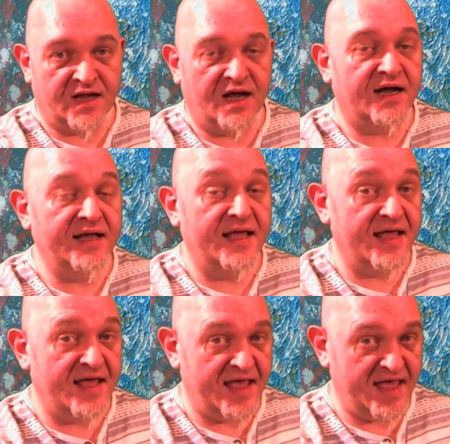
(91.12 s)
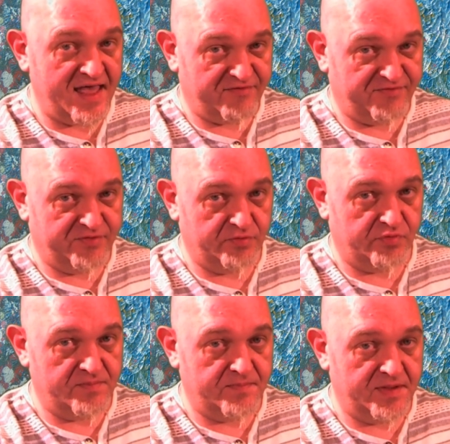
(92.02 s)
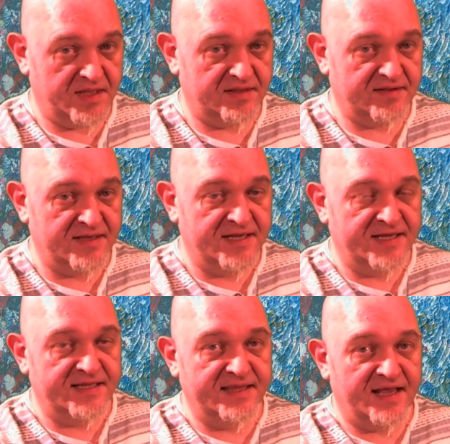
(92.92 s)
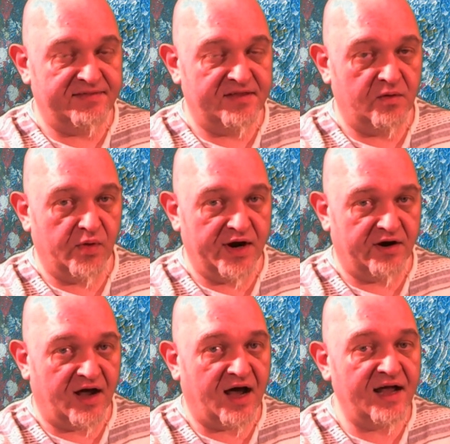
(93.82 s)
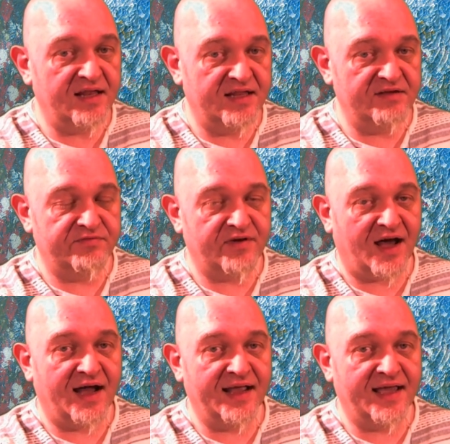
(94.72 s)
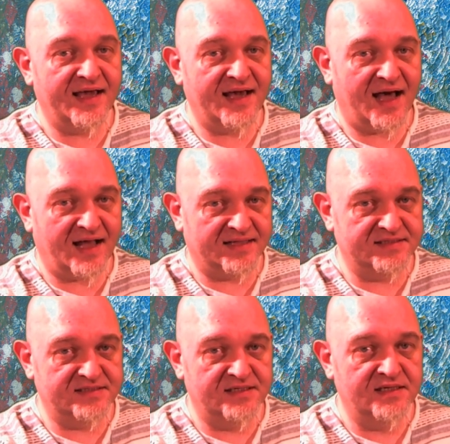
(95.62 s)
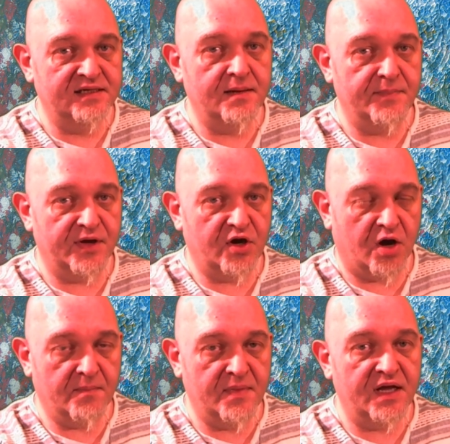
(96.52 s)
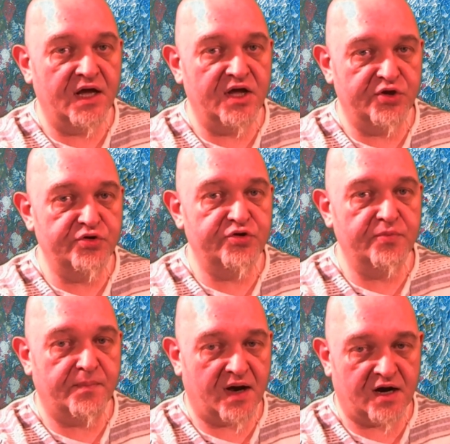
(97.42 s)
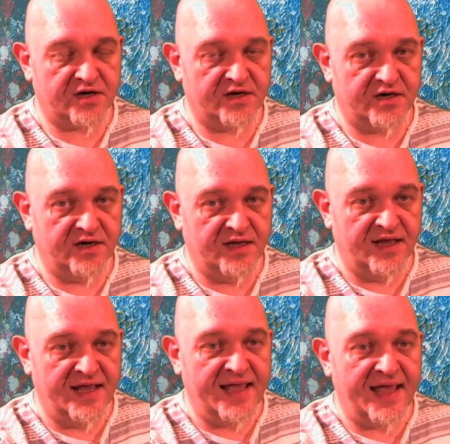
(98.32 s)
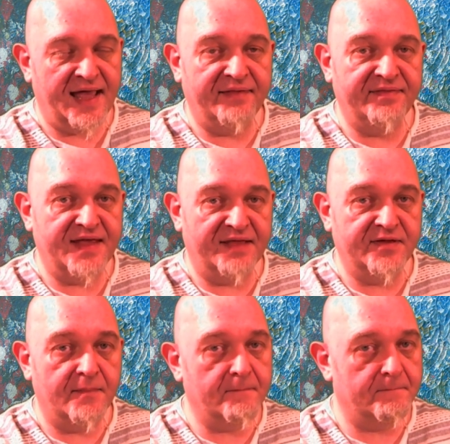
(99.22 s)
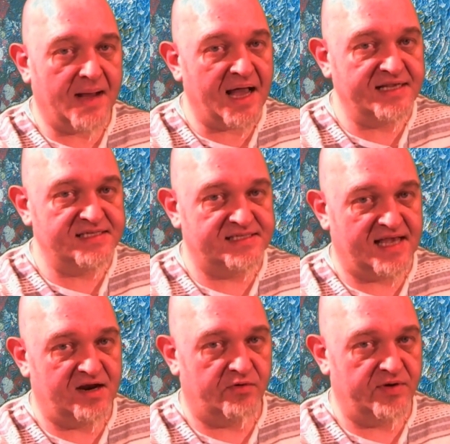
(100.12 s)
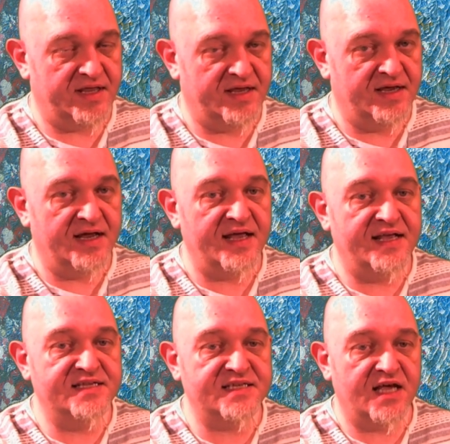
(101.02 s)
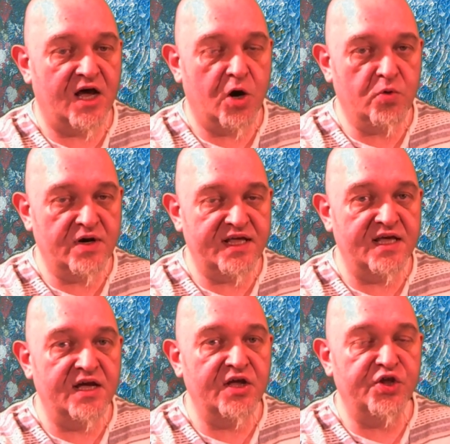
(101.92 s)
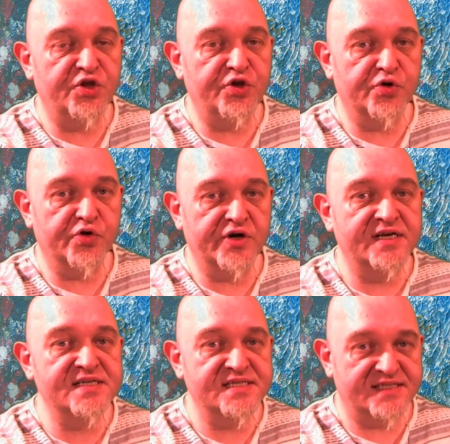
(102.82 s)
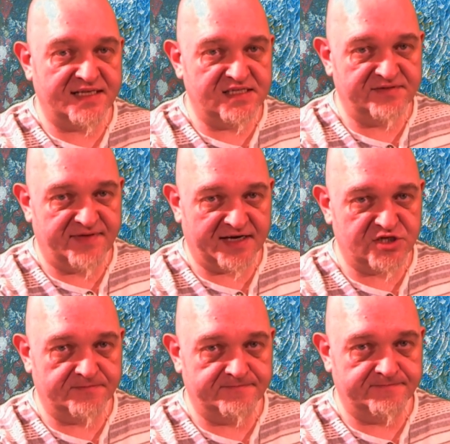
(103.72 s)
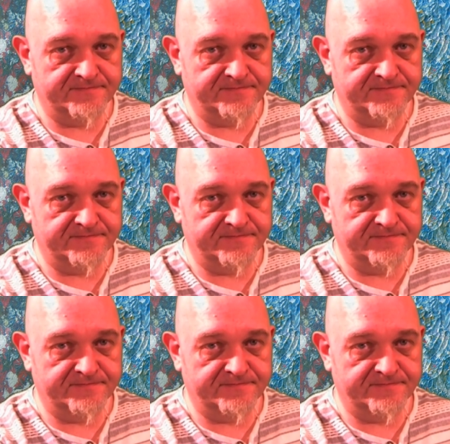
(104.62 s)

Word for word: I have to repeat that where I live I can't become a YouTube partner, and that my salary is only your satisfaction.